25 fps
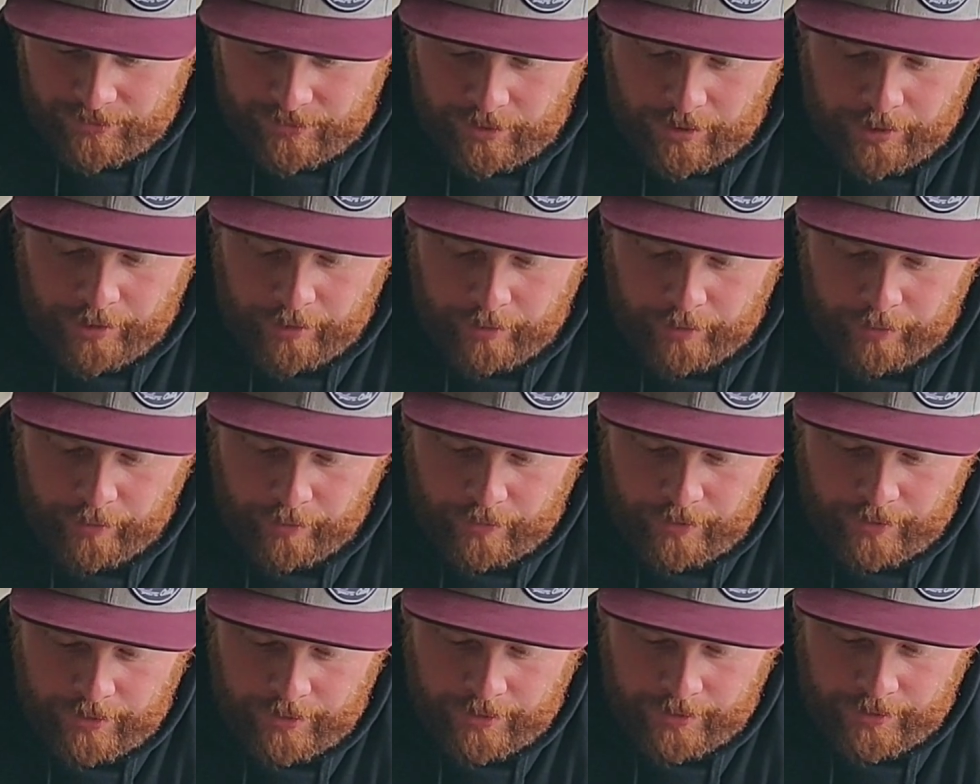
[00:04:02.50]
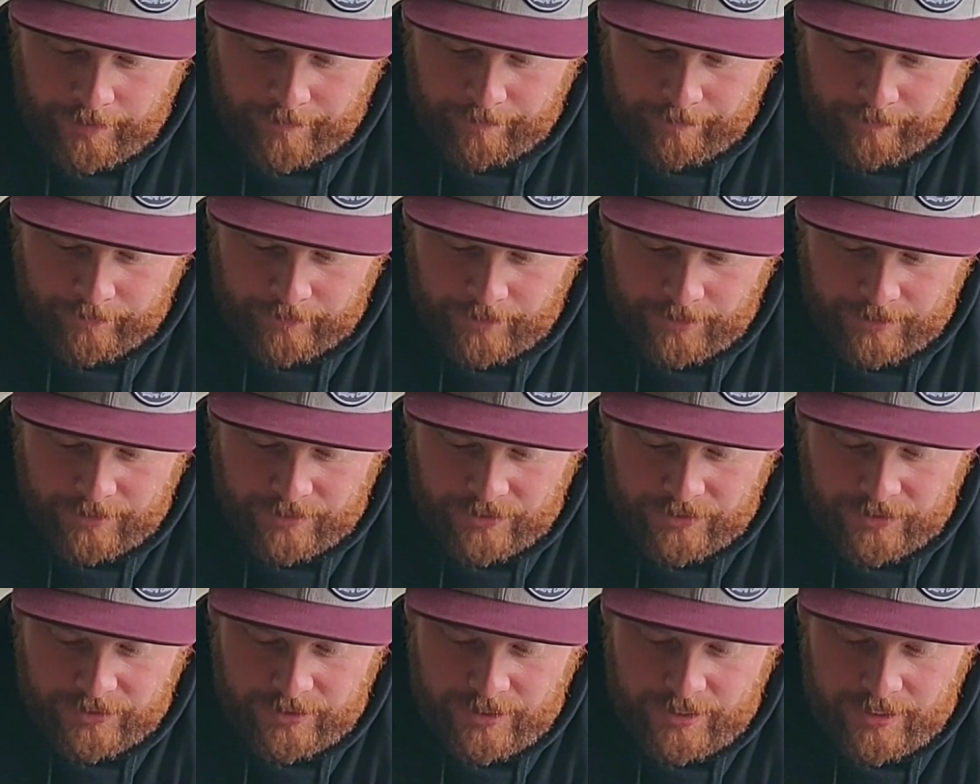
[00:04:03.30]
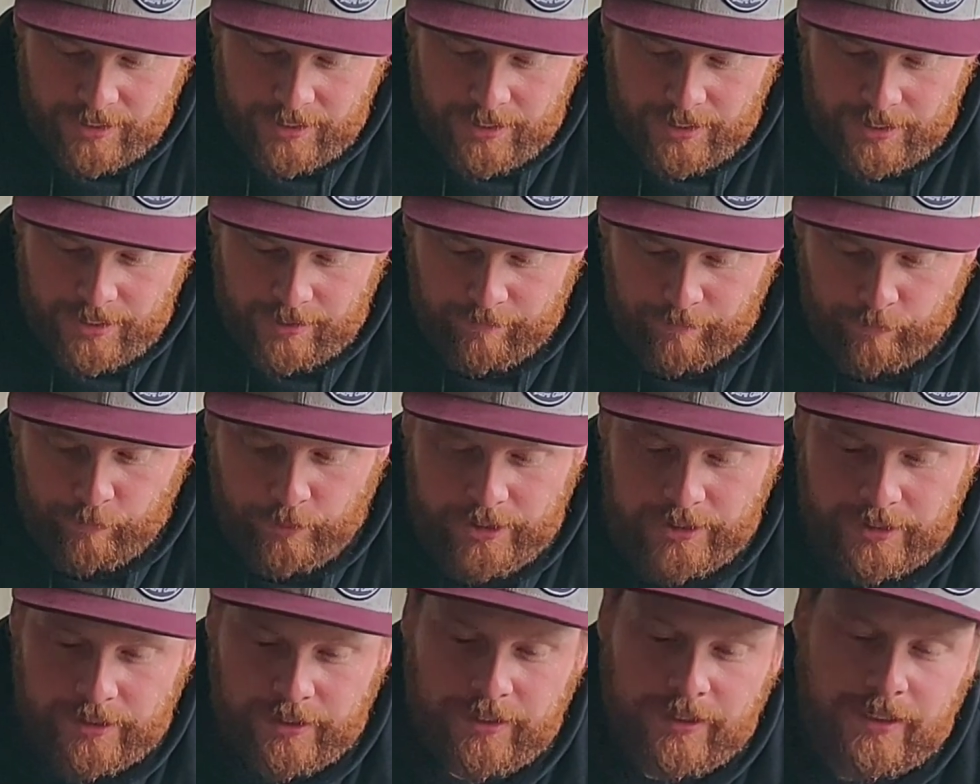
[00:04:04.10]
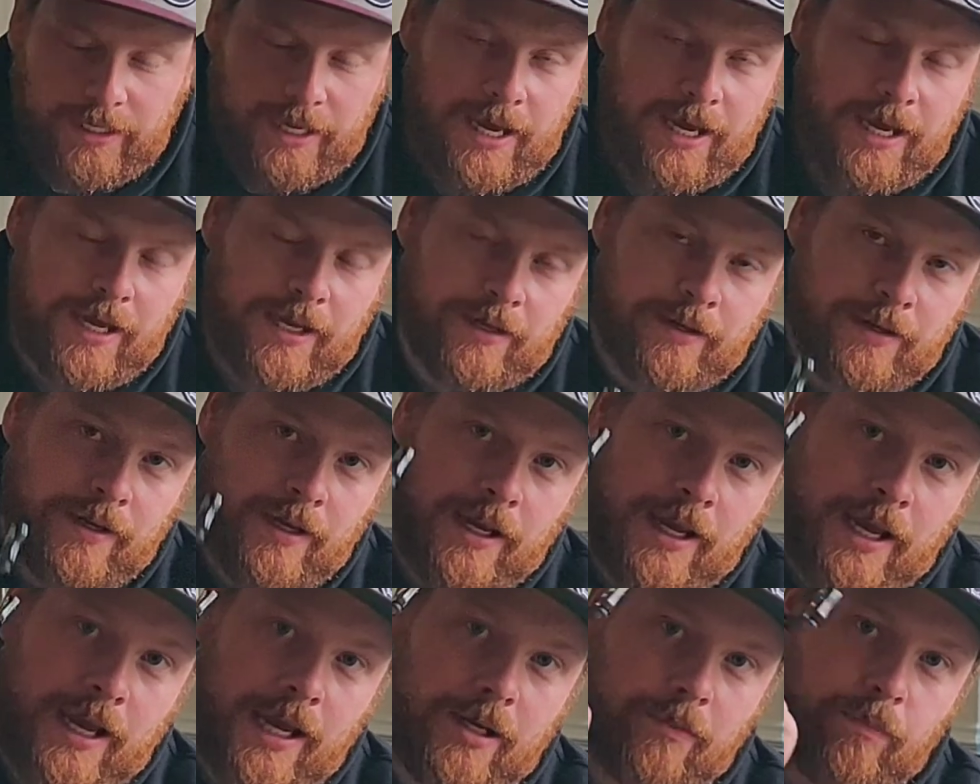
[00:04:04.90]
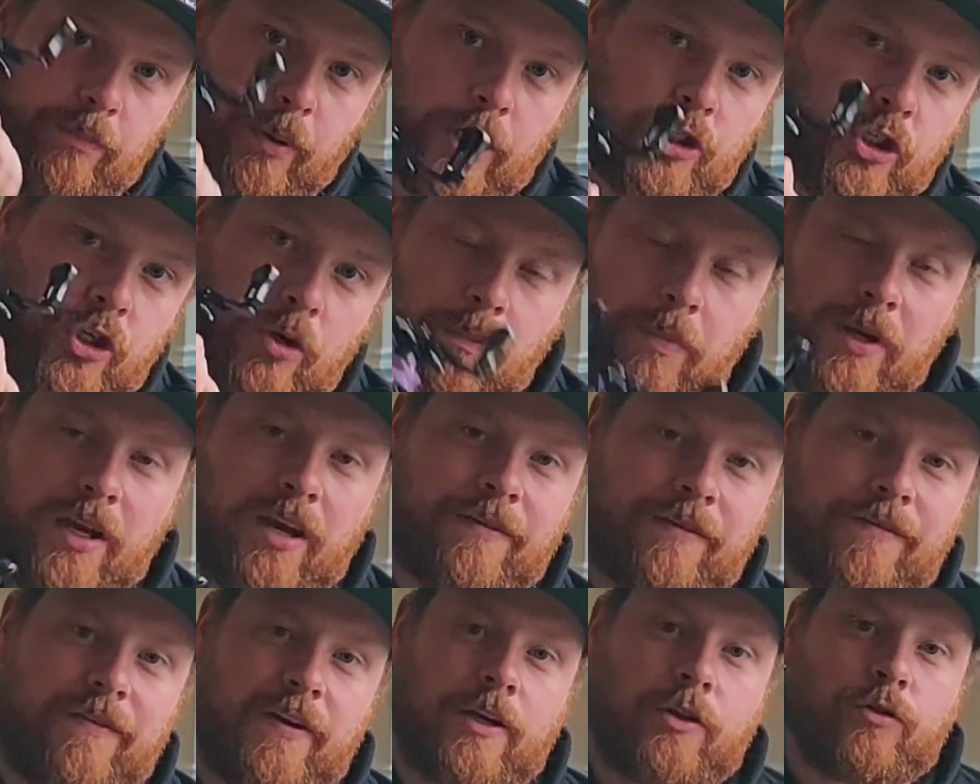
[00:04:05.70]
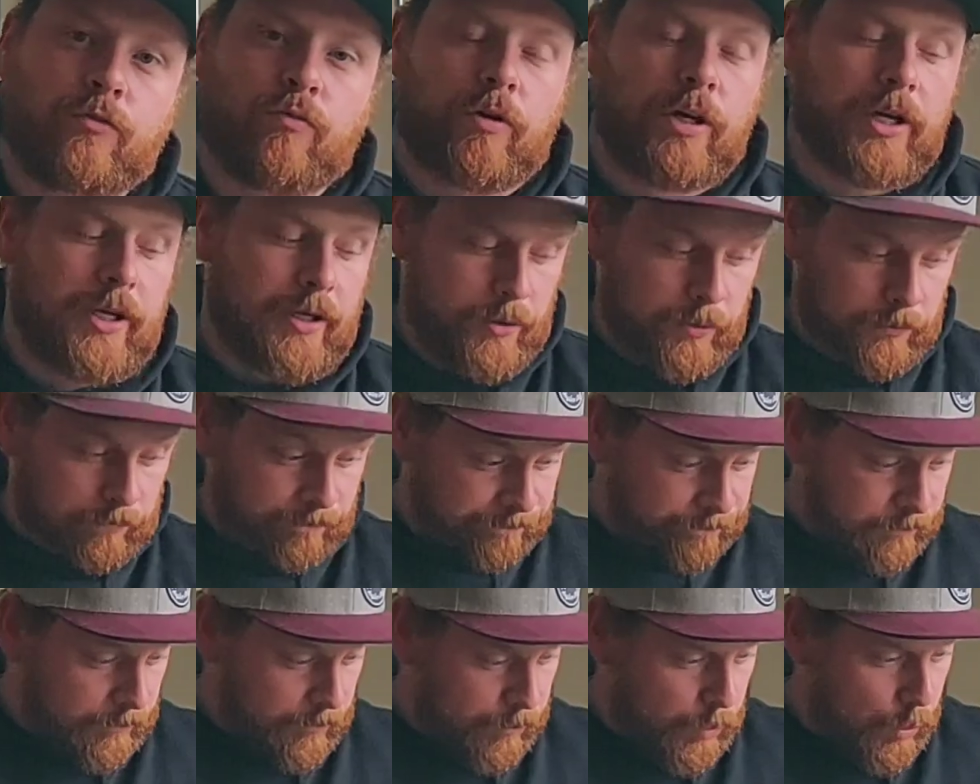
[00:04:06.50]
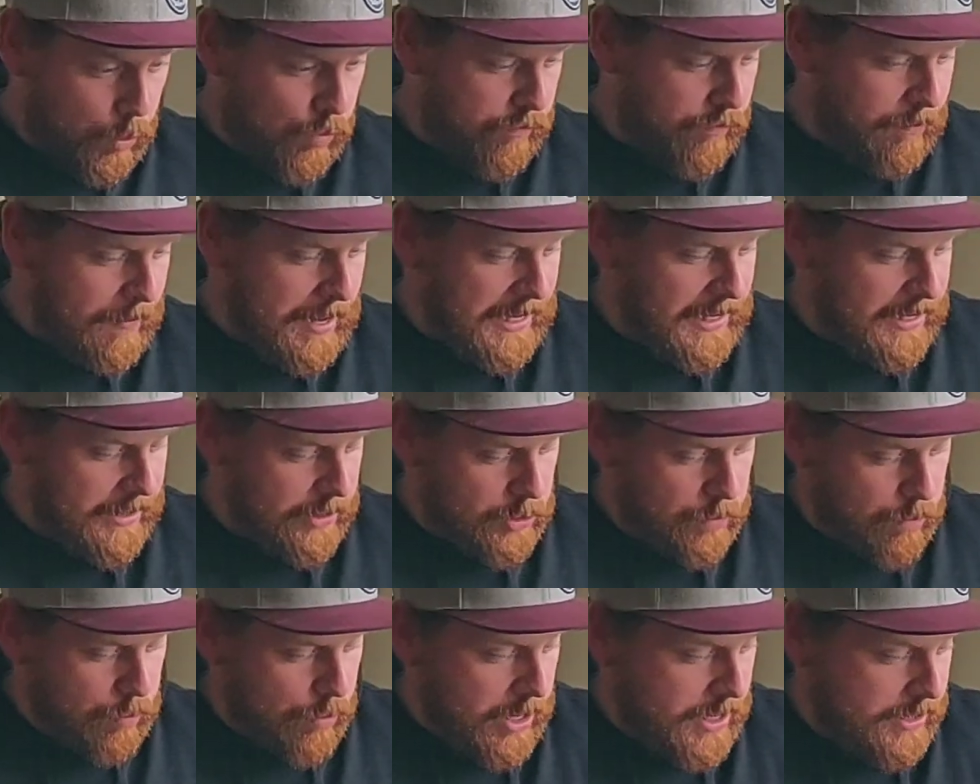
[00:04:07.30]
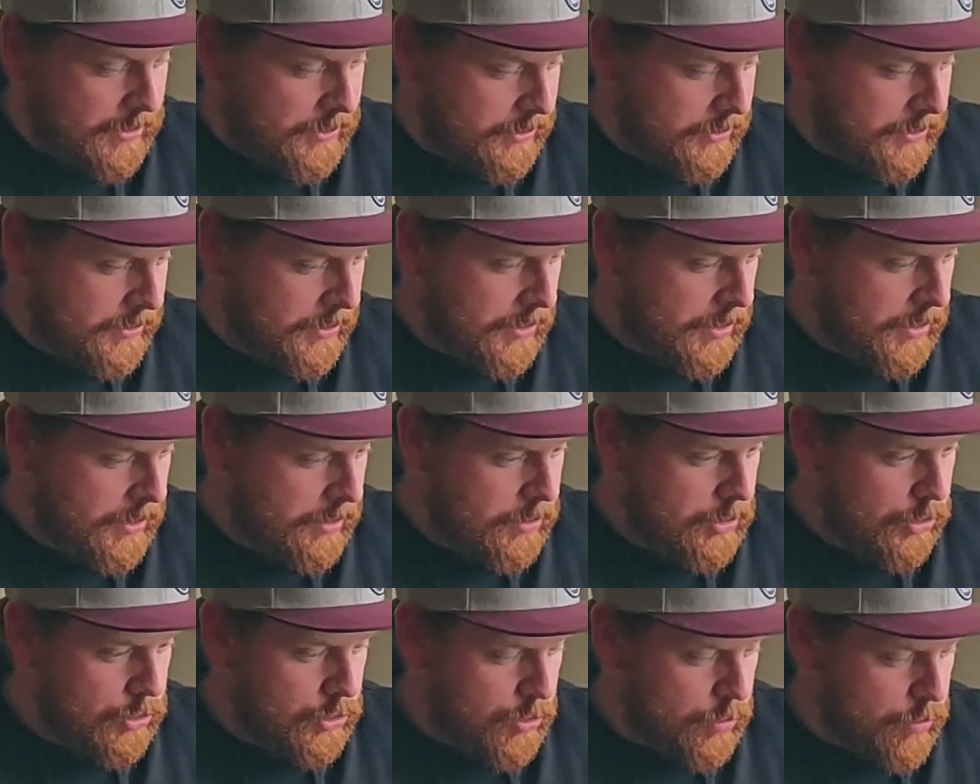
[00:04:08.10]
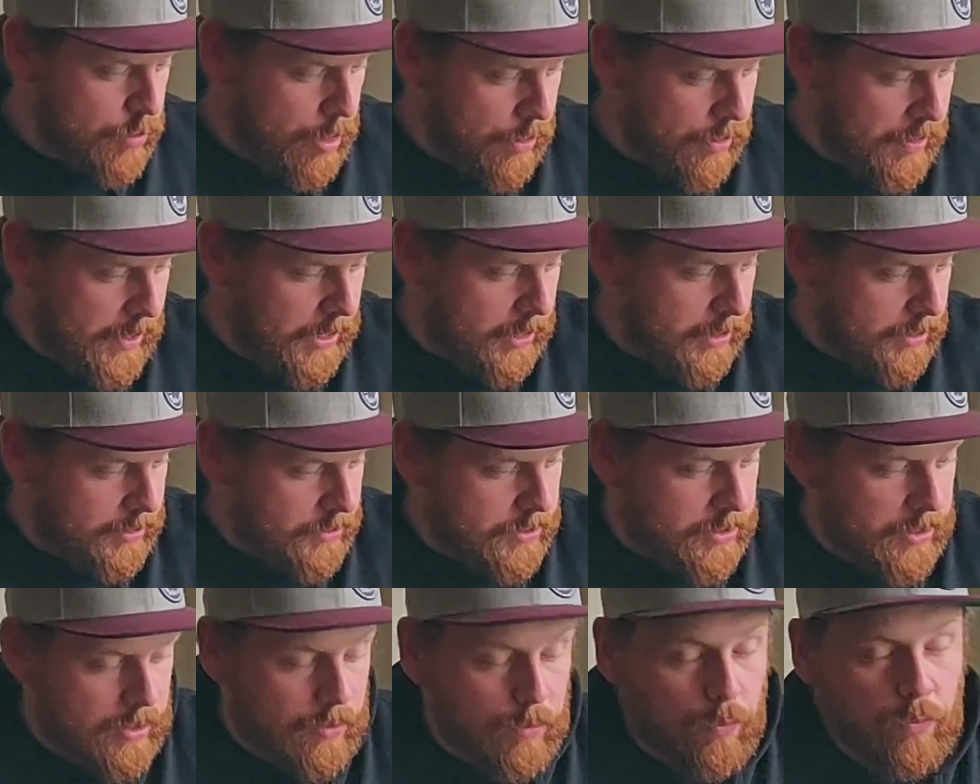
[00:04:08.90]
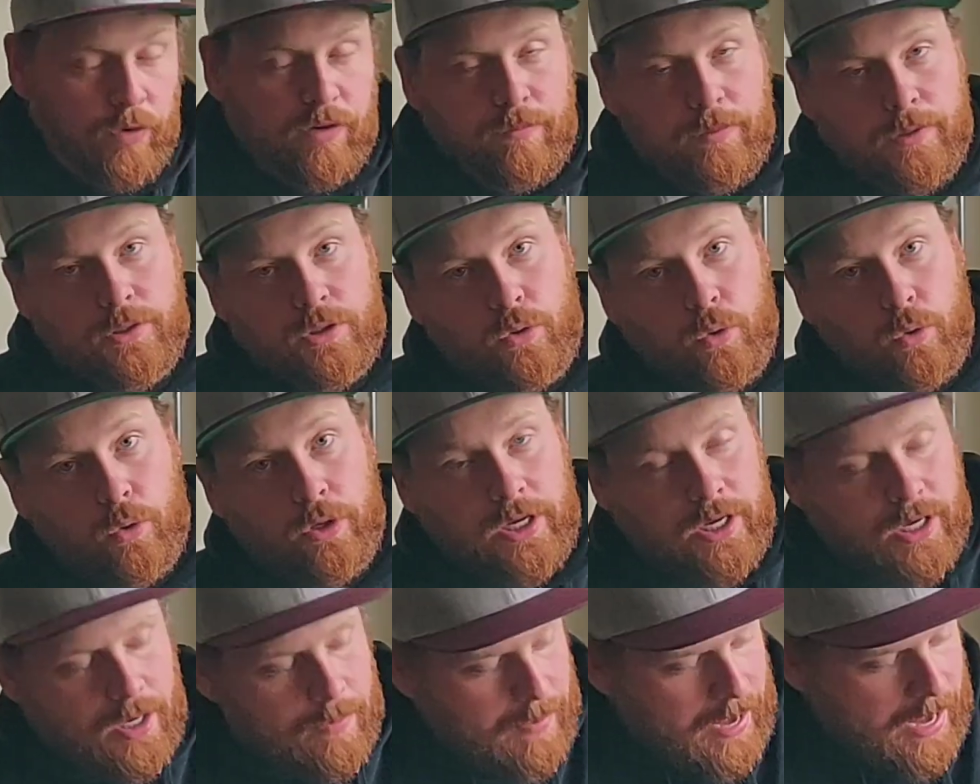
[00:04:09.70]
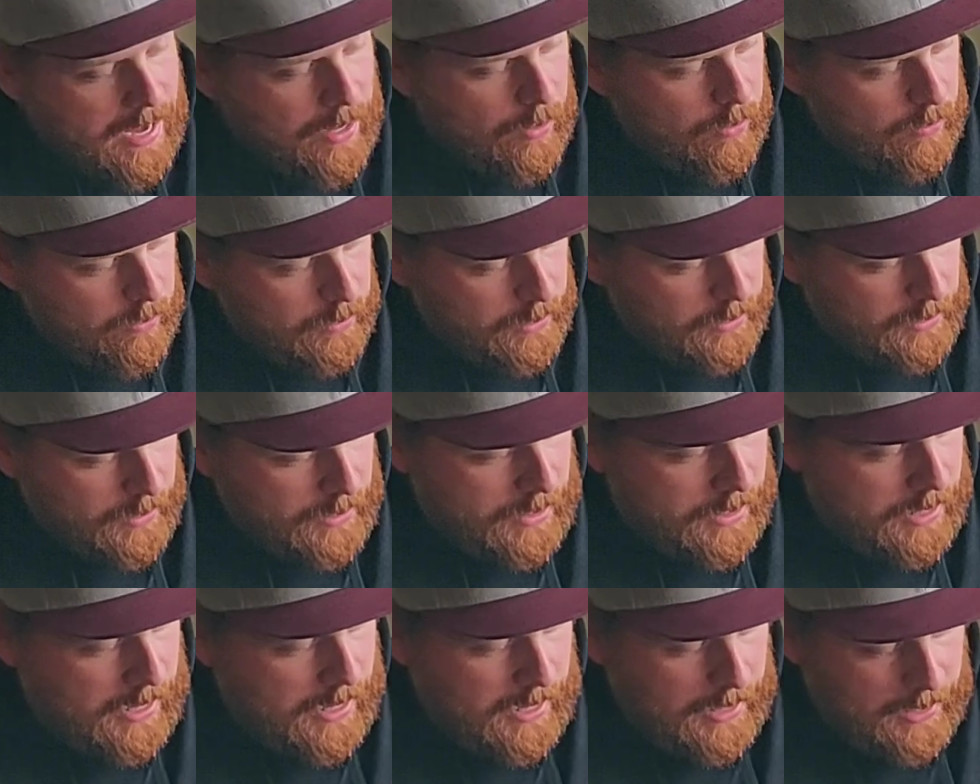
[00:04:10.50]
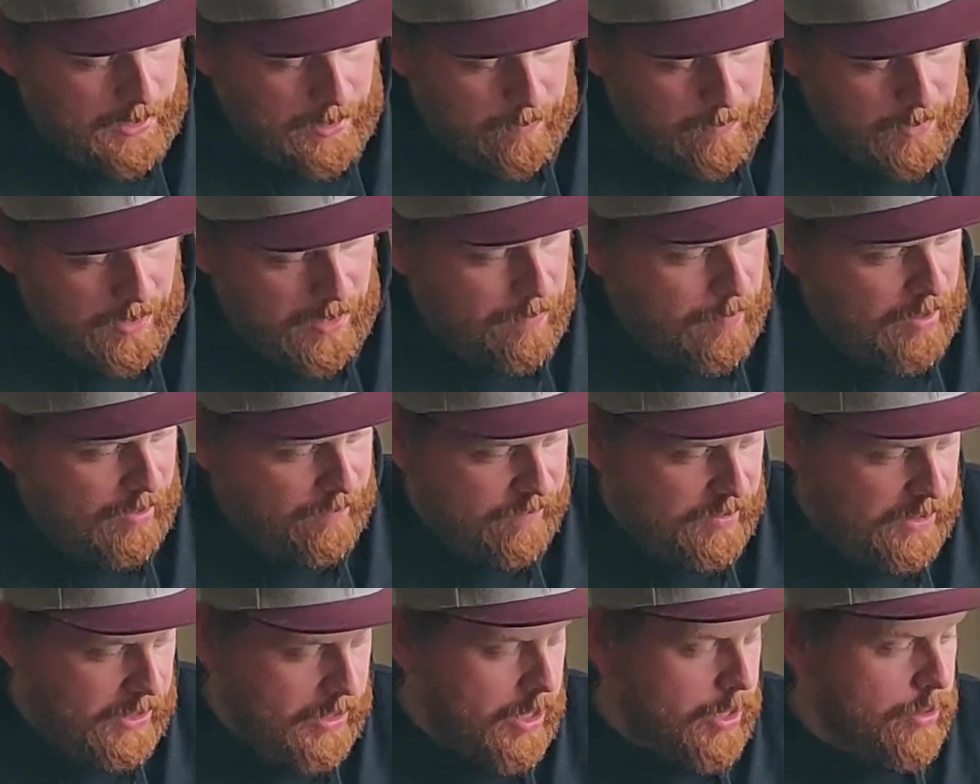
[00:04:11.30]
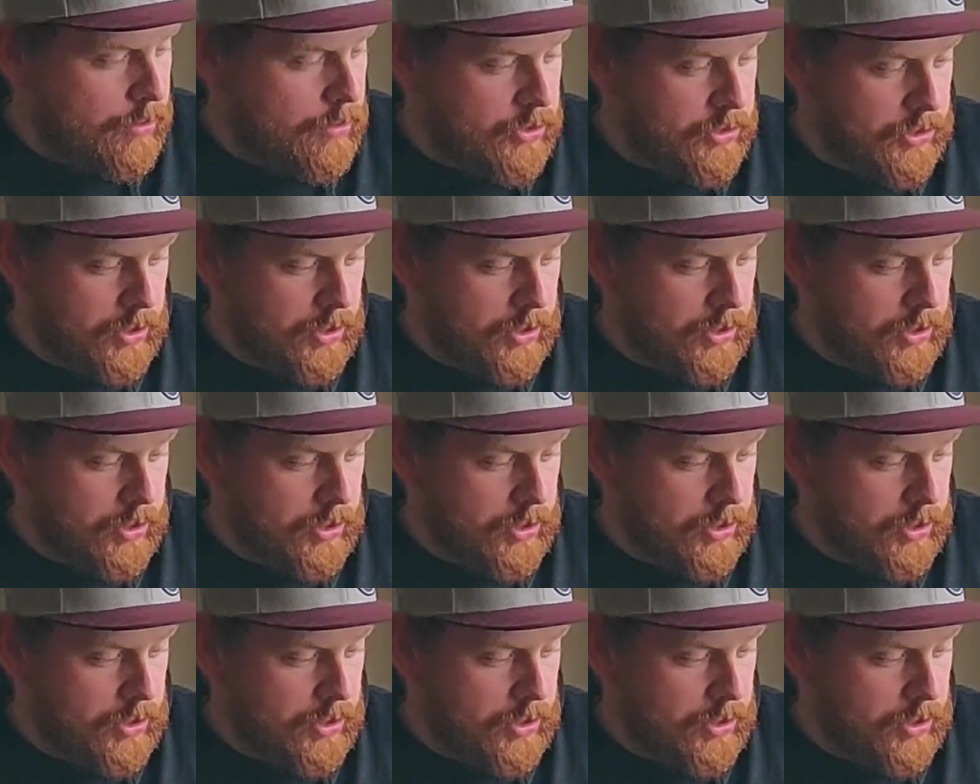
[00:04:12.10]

a go and see if we can get a budget BFS reel bought from AliExpress to do the things that we've been talking about in my videos.